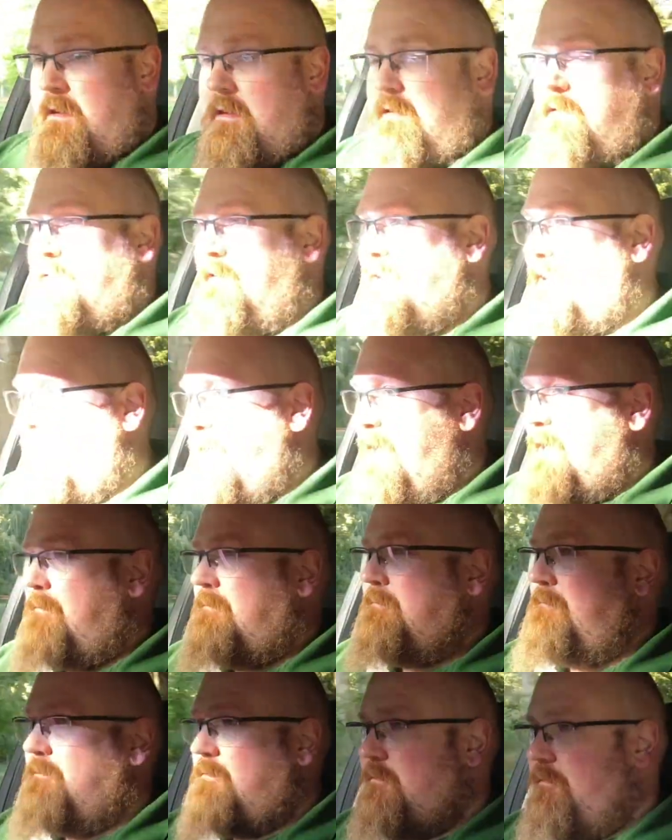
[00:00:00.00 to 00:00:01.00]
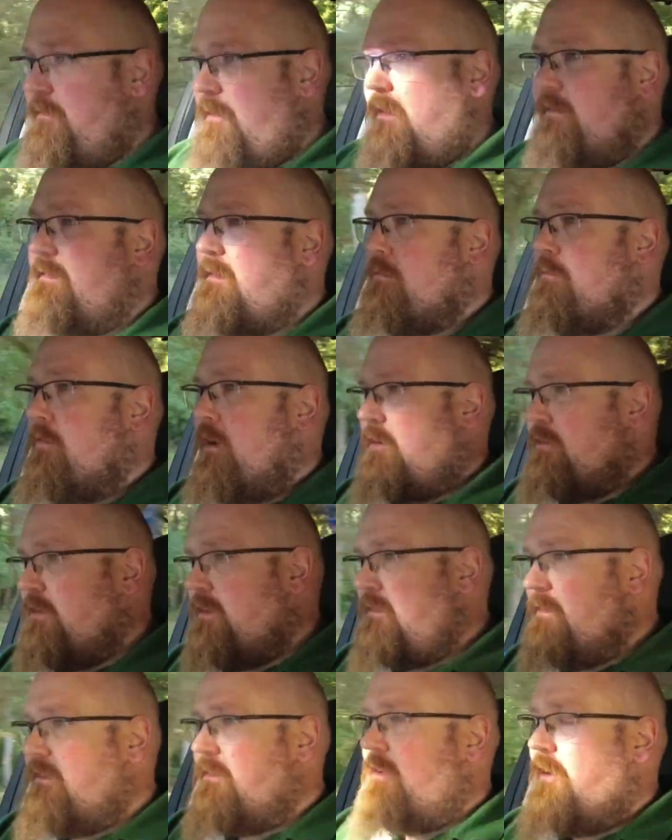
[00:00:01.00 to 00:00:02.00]
So yeah, first
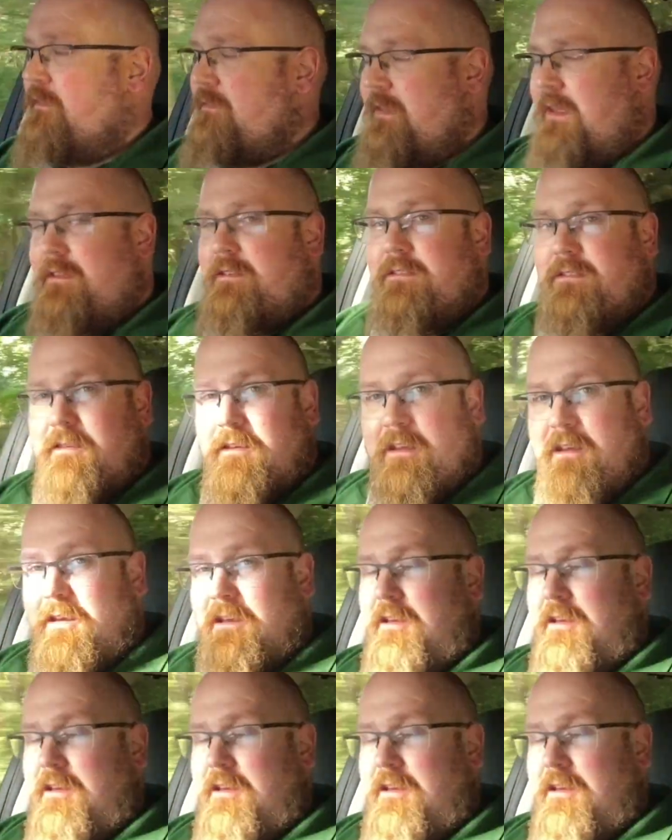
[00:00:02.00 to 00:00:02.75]
impressions on this